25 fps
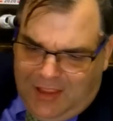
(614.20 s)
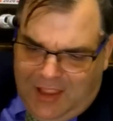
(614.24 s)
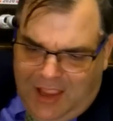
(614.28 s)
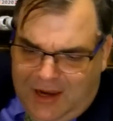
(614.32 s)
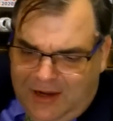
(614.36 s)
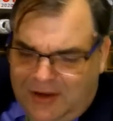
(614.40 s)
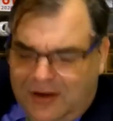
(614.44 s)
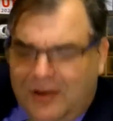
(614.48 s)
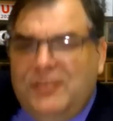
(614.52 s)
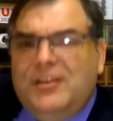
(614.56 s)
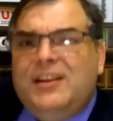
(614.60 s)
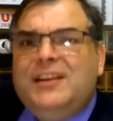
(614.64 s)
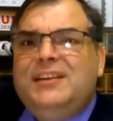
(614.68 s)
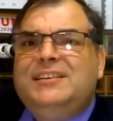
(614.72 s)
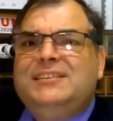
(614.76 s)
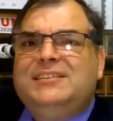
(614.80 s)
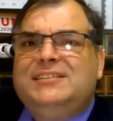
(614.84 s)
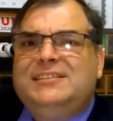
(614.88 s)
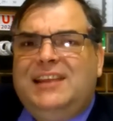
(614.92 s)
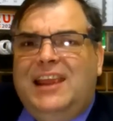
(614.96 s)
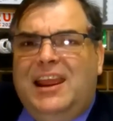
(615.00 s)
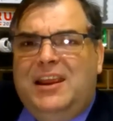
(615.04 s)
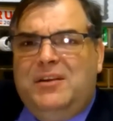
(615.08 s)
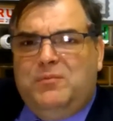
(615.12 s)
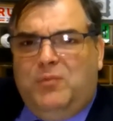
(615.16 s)
I don't
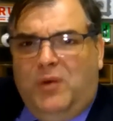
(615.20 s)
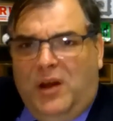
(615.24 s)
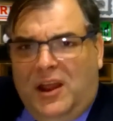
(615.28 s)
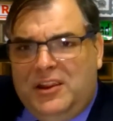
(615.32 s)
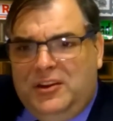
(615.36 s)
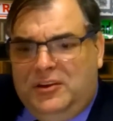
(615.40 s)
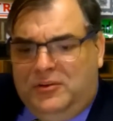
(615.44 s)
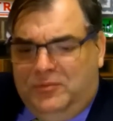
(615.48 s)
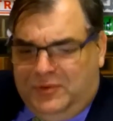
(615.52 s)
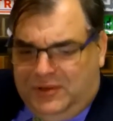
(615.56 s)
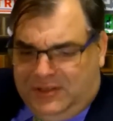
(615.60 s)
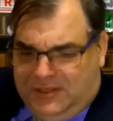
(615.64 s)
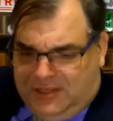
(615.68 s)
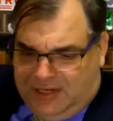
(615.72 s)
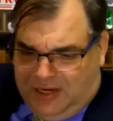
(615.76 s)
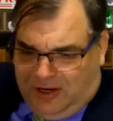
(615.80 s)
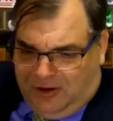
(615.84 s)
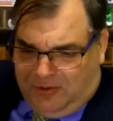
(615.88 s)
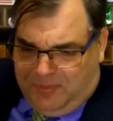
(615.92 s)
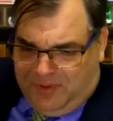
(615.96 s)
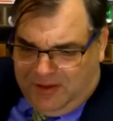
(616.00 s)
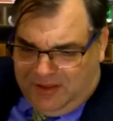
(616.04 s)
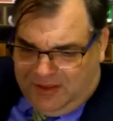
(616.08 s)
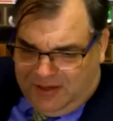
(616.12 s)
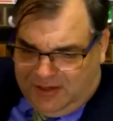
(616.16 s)
understand why you would
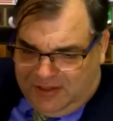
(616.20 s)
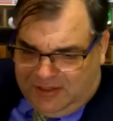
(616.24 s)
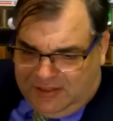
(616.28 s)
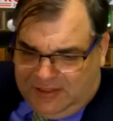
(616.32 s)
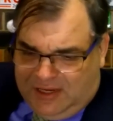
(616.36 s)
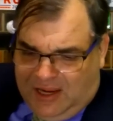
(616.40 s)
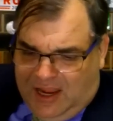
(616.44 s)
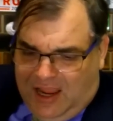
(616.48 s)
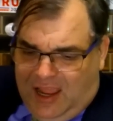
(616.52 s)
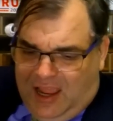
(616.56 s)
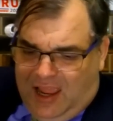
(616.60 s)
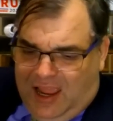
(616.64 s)
tell me this.